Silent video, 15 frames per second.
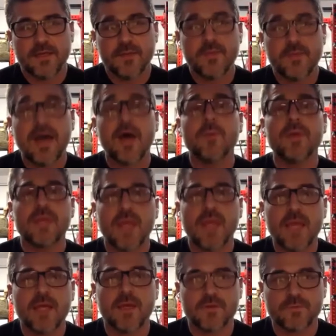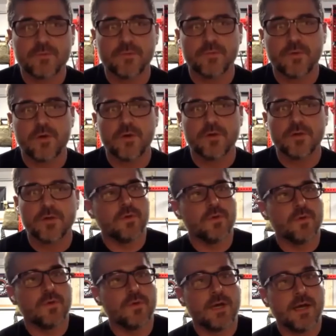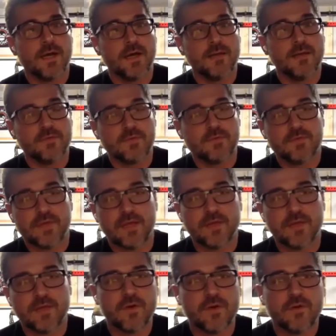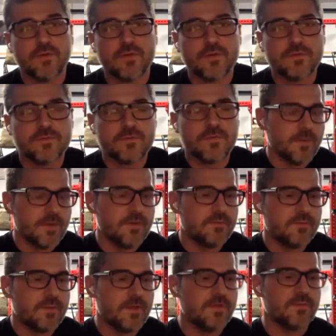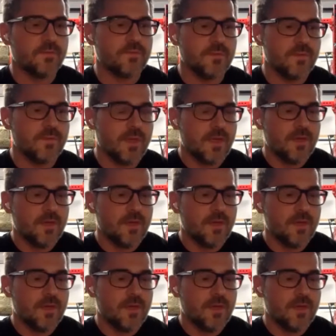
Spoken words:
The biomechanics were wrong. So I decided to go over to my buddy's place and we